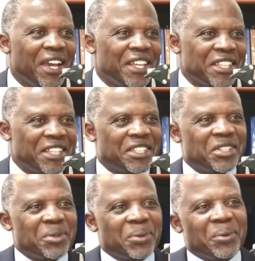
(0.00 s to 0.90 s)
It's
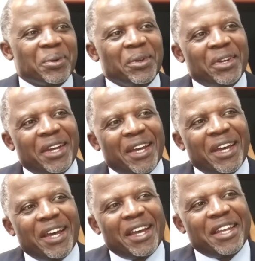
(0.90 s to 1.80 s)
true.
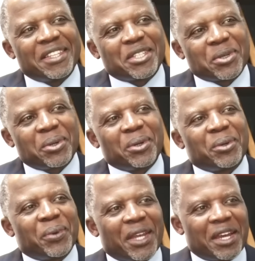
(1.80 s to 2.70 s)

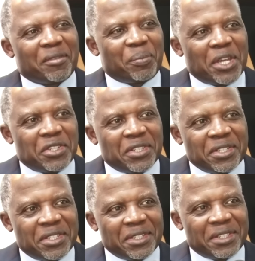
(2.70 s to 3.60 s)
So we have
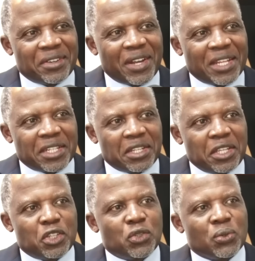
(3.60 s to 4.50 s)
patient-related
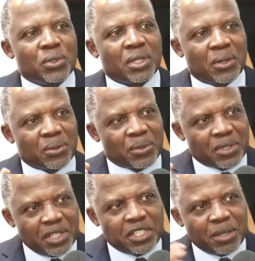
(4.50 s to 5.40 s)
issues and also
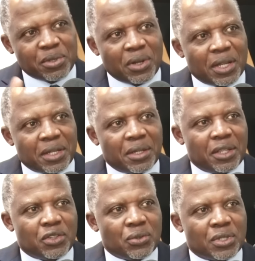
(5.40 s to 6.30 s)
systems-related
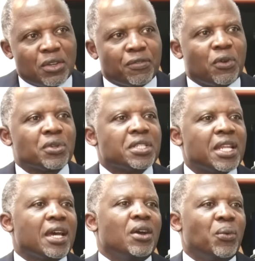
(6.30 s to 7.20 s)
issues. And of course,
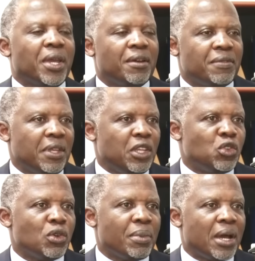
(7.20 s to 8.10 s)
now we have the
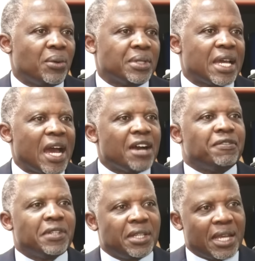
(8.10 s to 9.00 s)
issue about
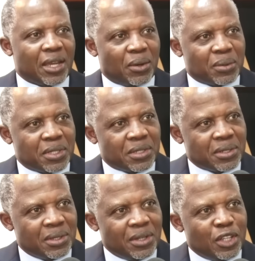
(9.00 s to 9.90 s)
after diagnosis.